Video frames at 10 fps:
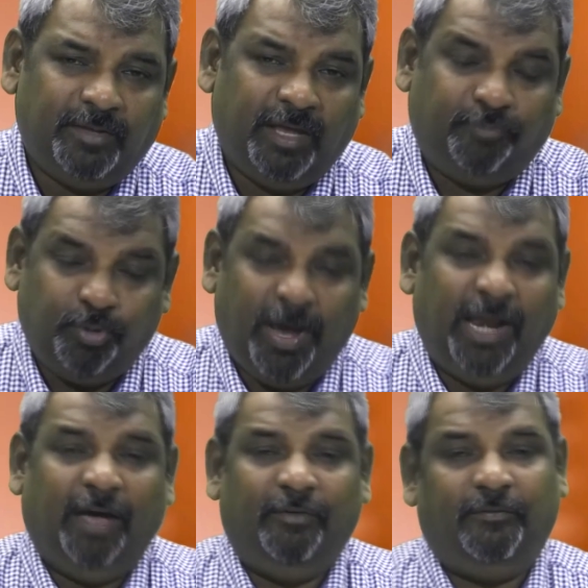If you
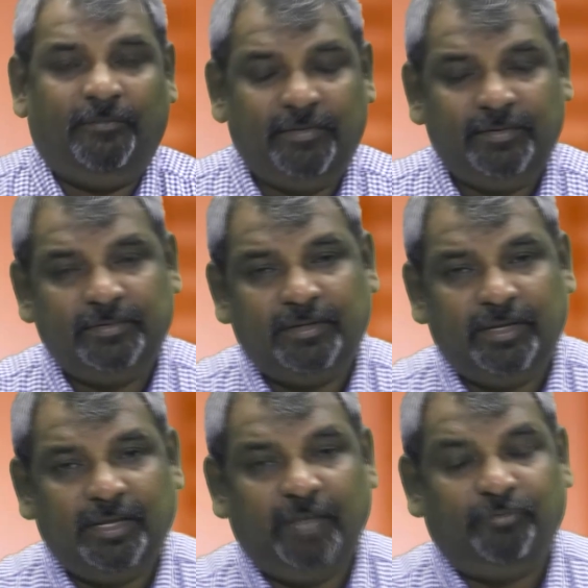allow,
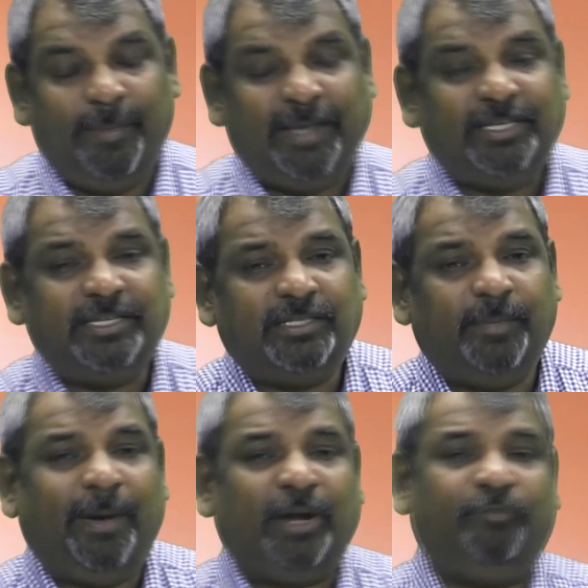if you make Jesus
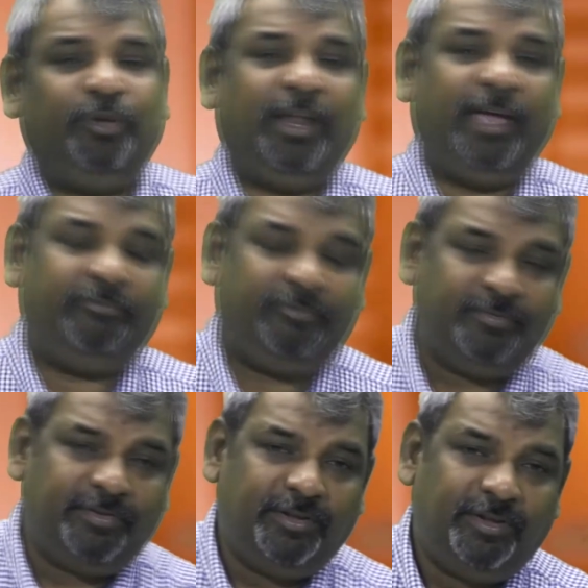a part of your life,
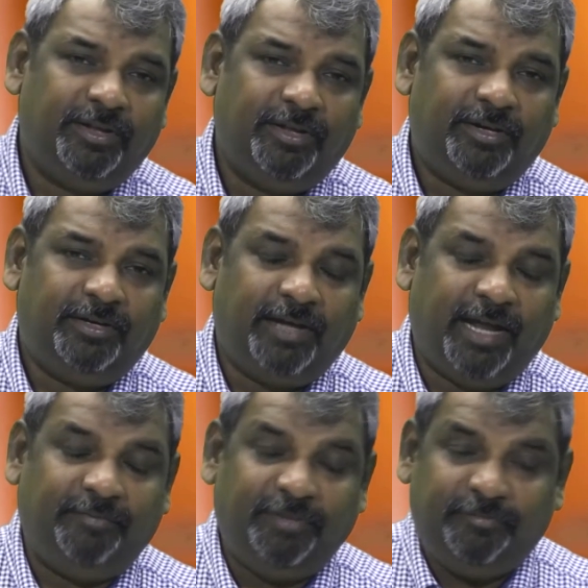
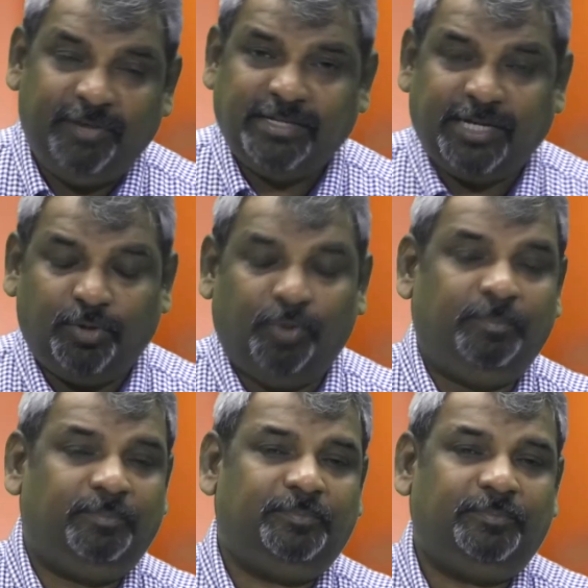and if he feels at home,
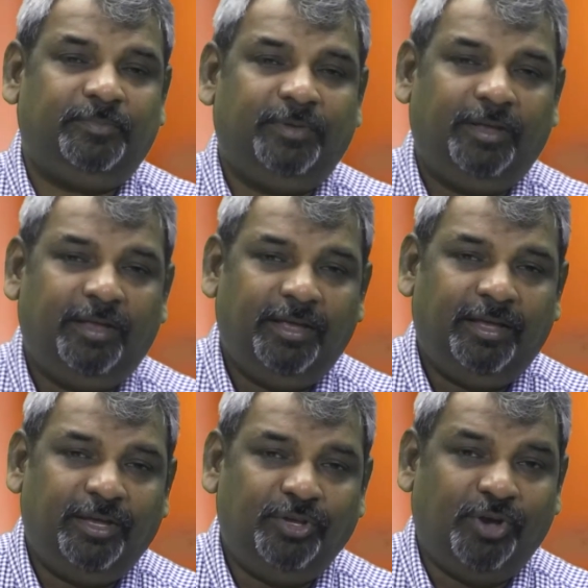
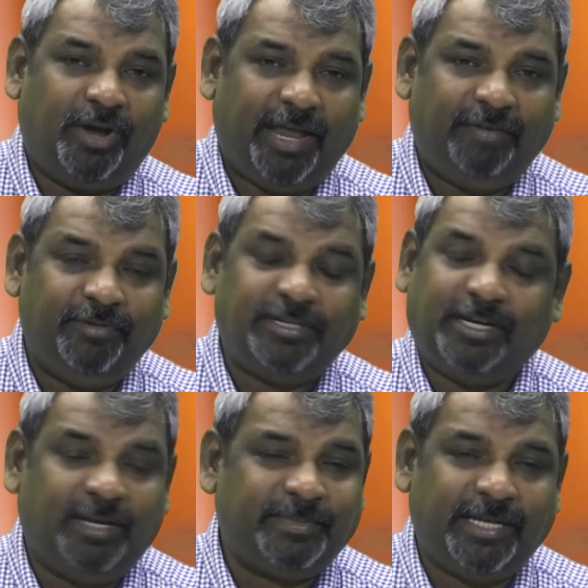your life will
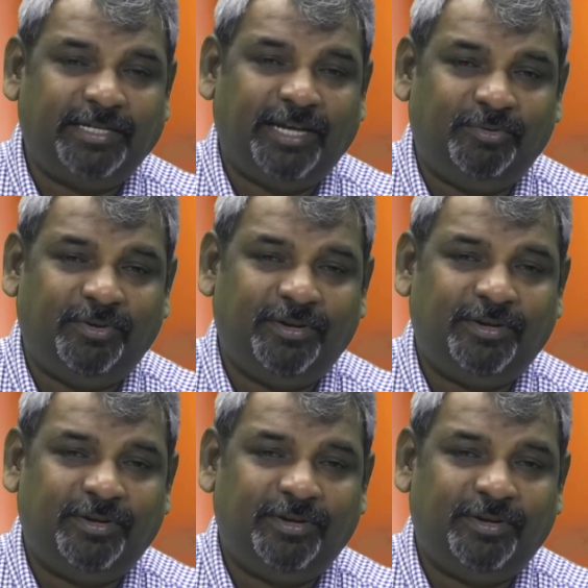turn upside down